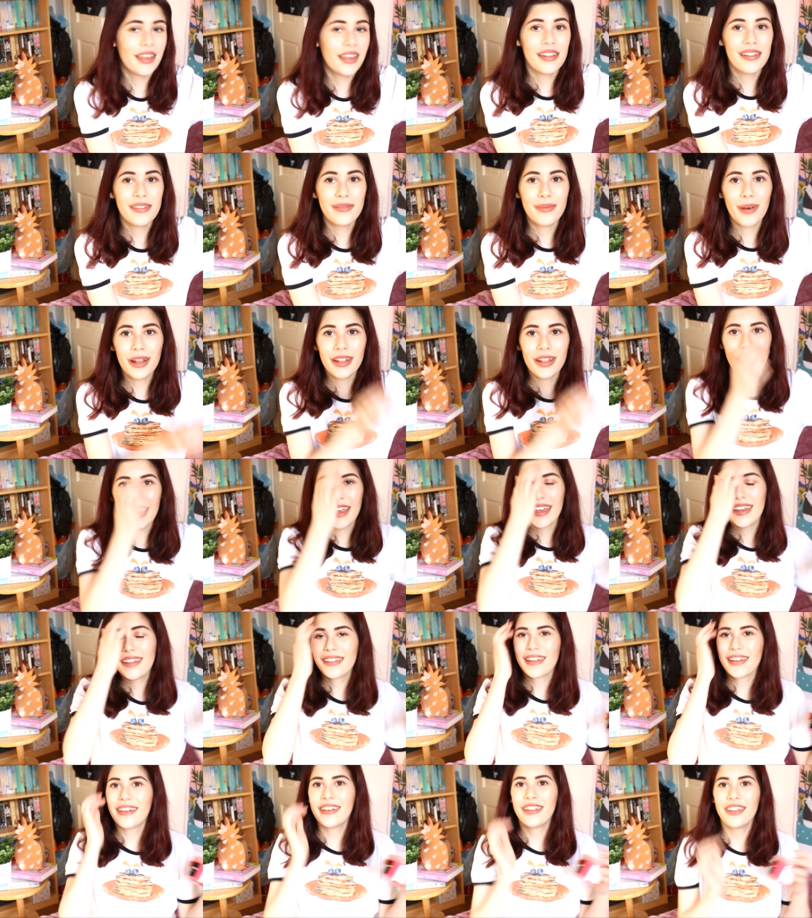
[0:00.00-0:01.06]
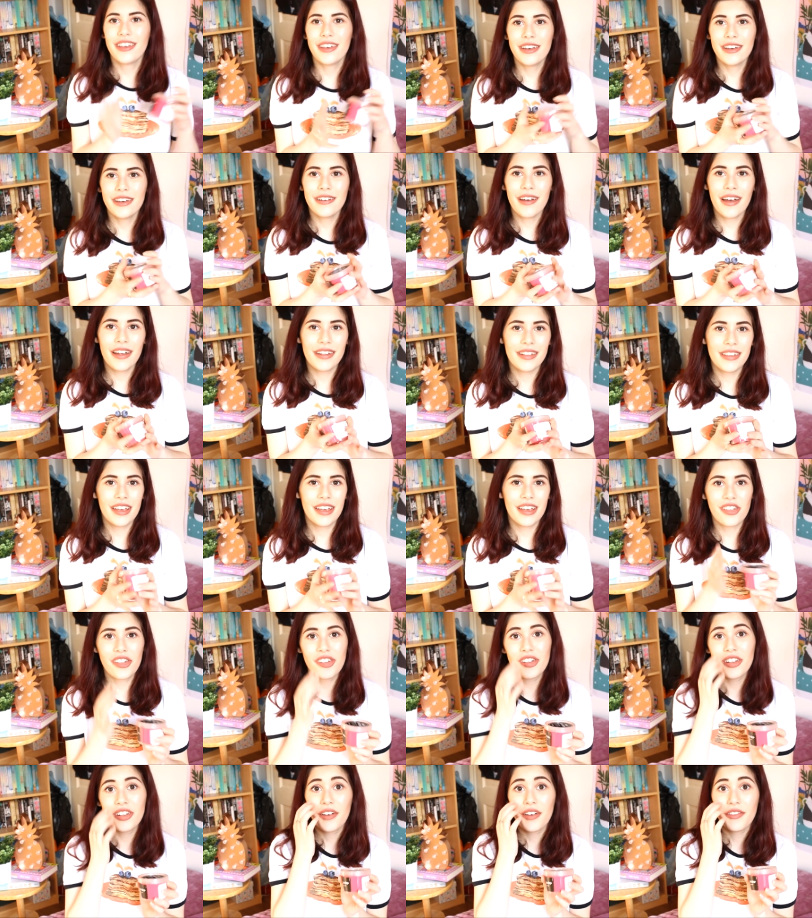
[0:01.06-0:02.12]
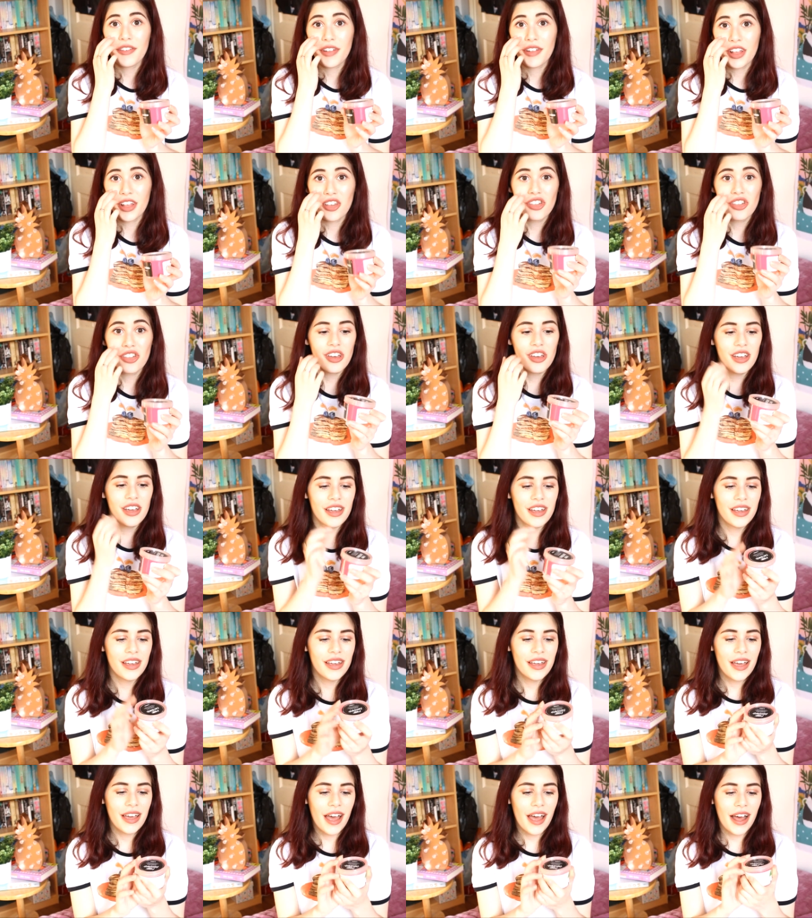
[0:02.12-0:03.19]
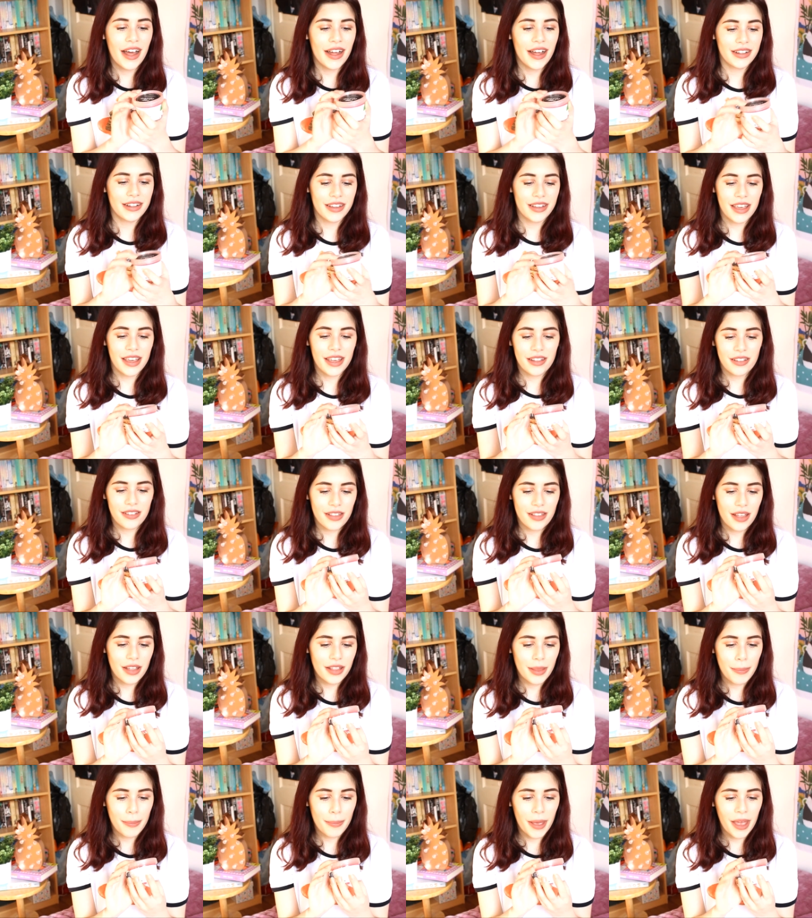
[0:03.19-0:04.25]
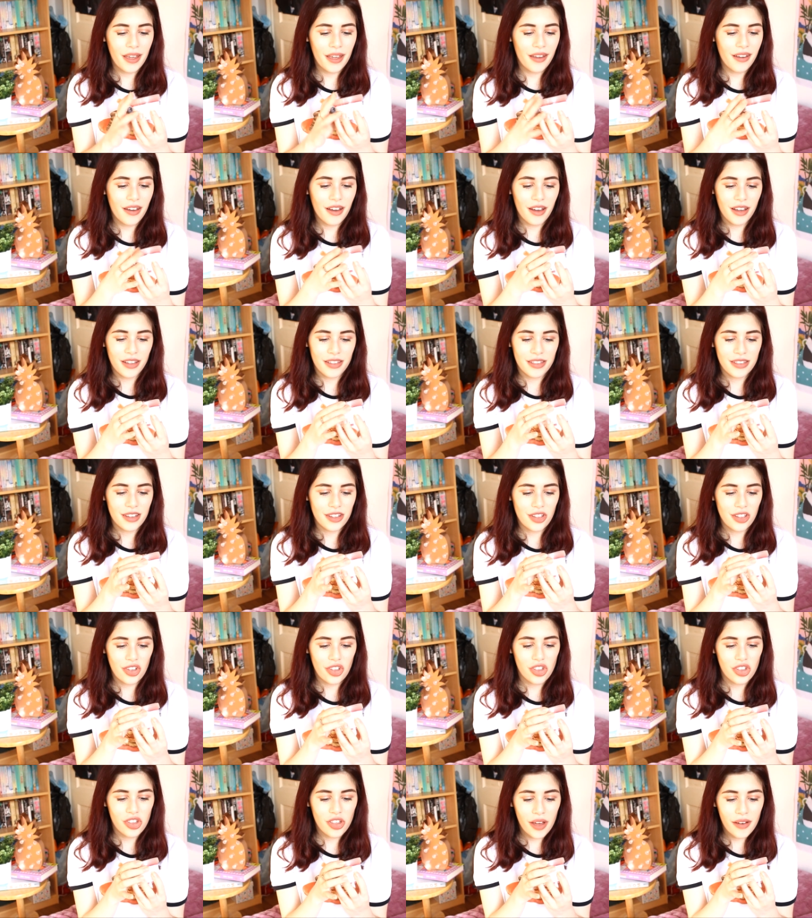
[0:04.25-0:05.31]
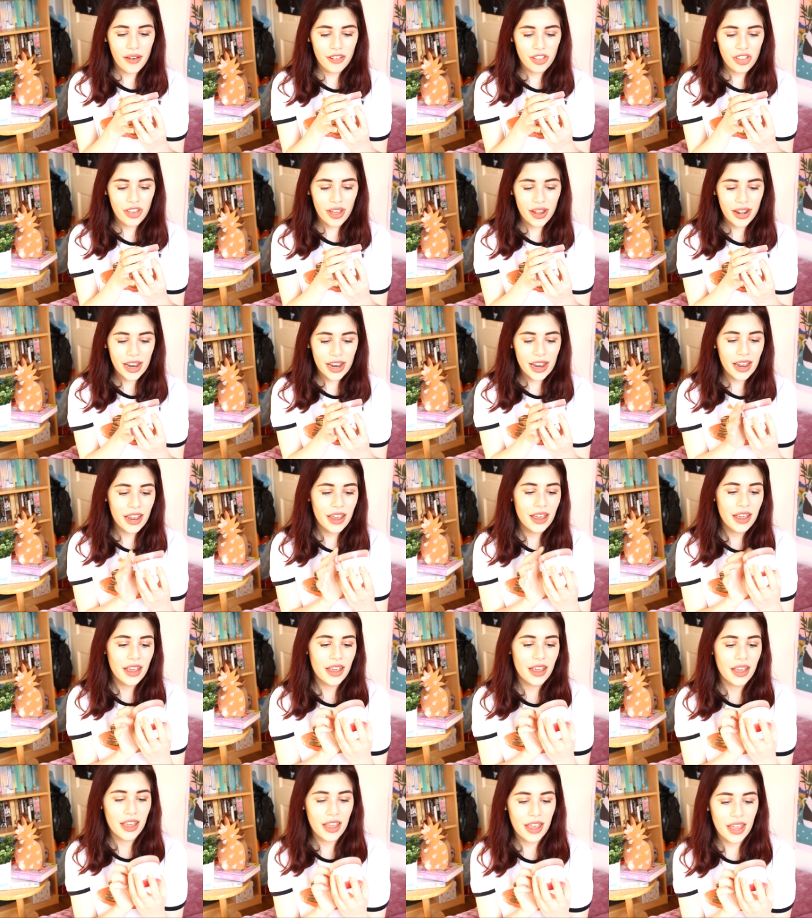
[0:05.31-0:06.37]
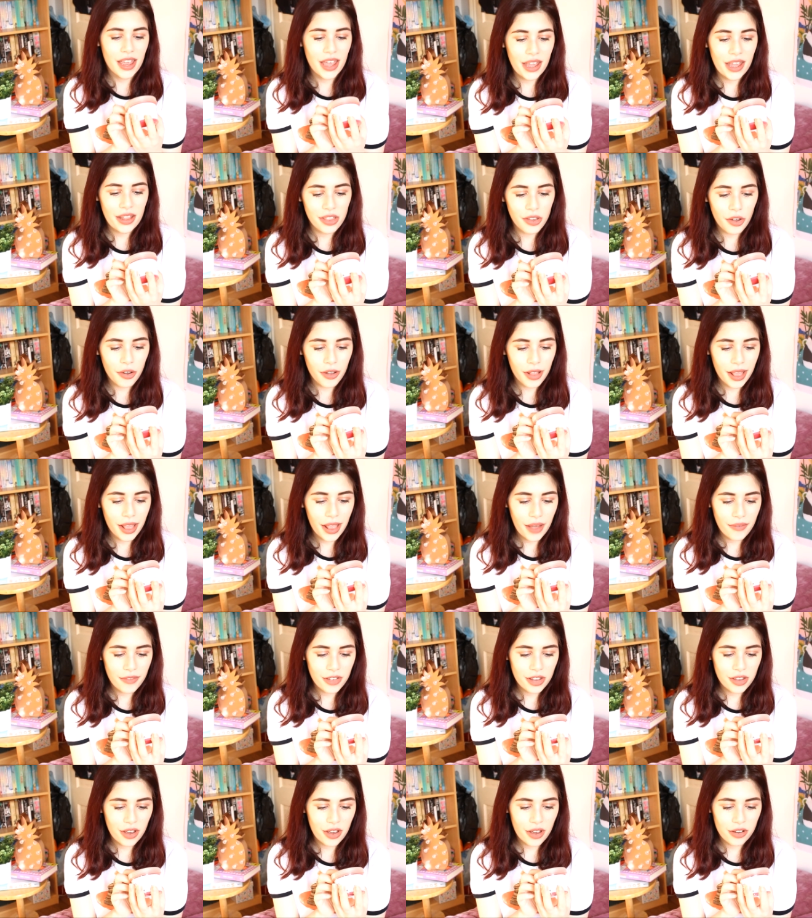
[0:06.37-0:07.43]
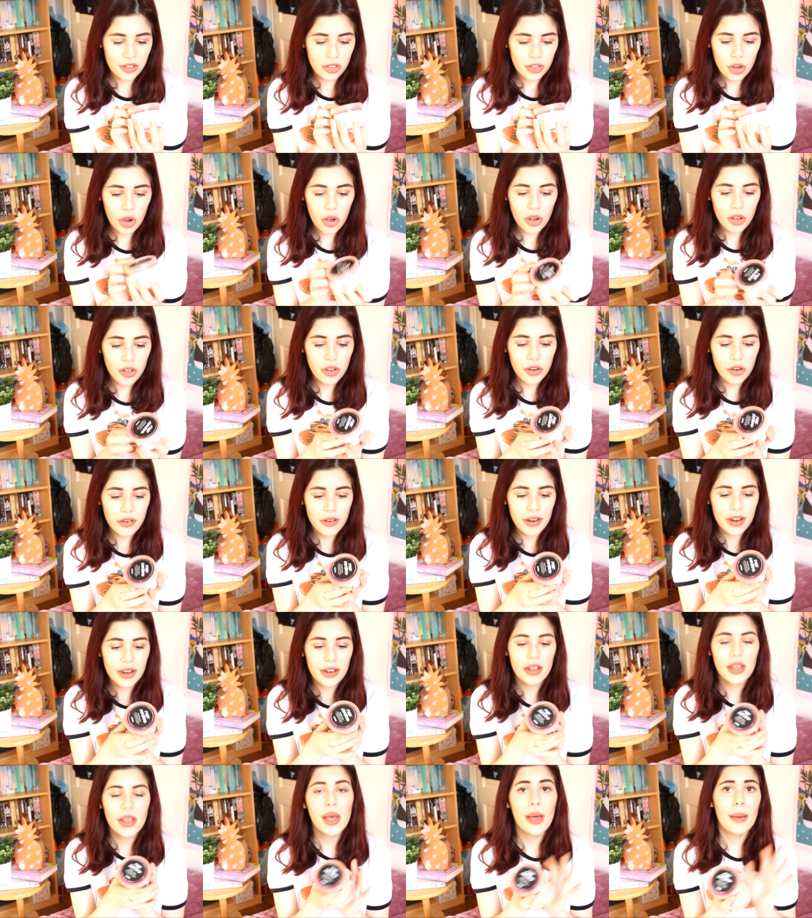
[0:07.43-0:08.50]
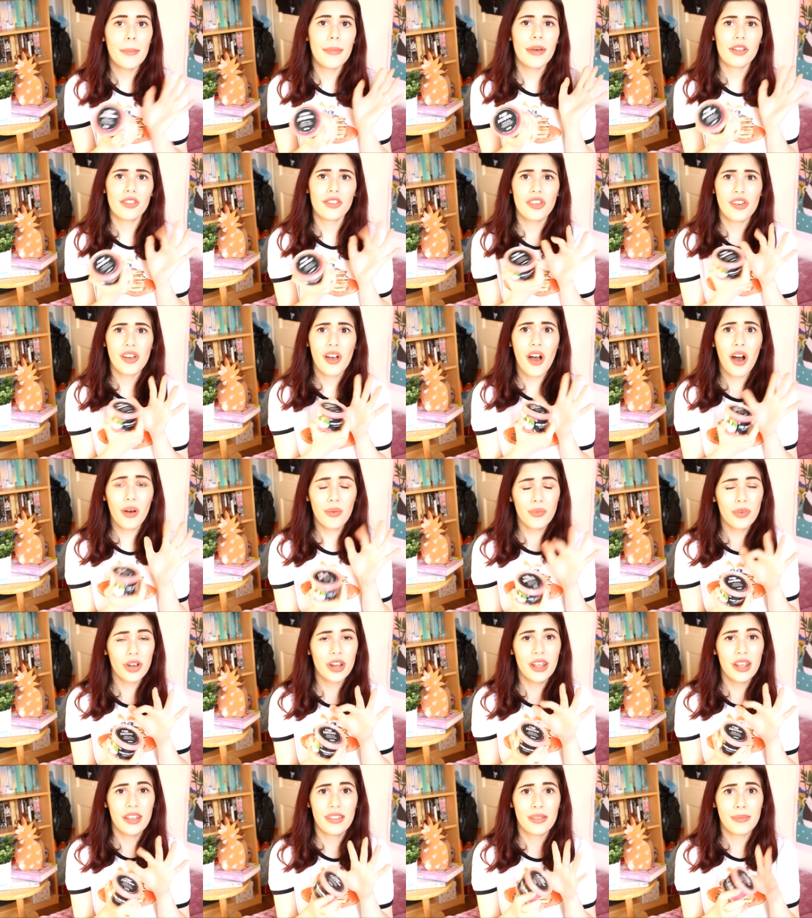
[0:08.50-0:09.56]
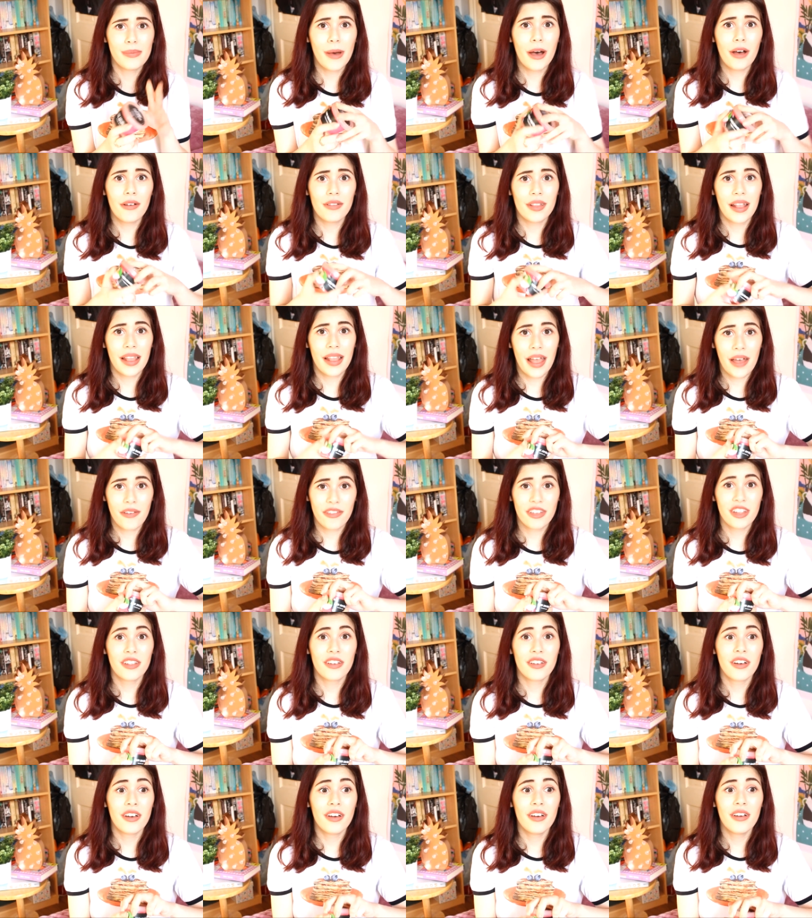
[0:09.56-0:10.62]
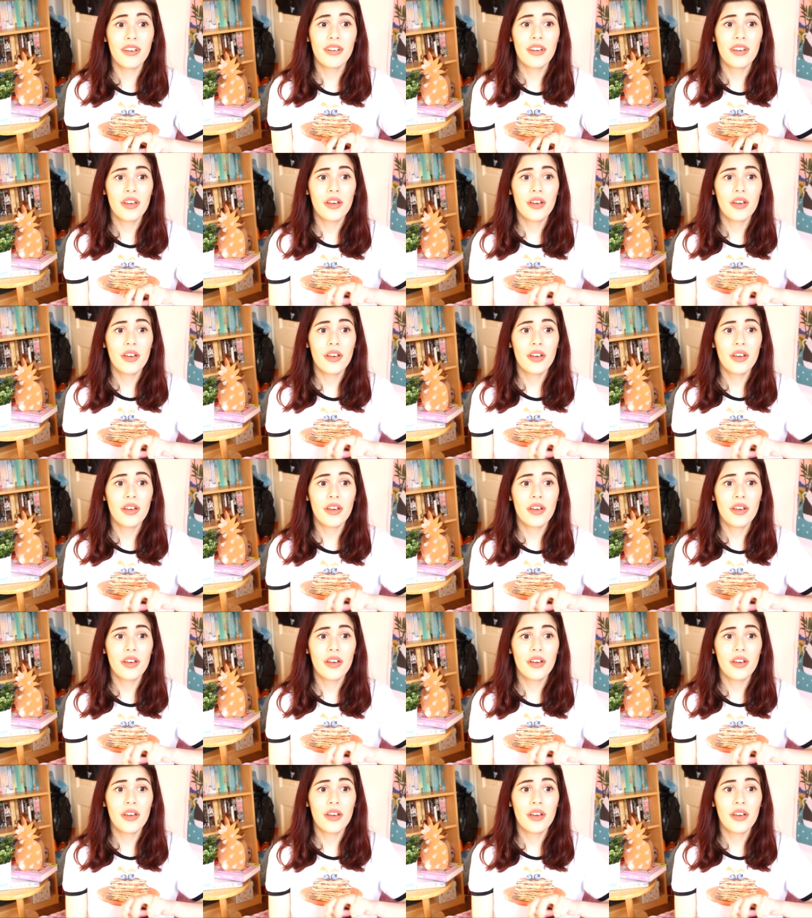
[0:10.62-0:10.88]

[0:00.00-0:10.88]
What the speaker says: This one is a new addition for this year, and it's the pink custard shower jelly. It's got lavender and tonka in, but you can't really smell the lavender.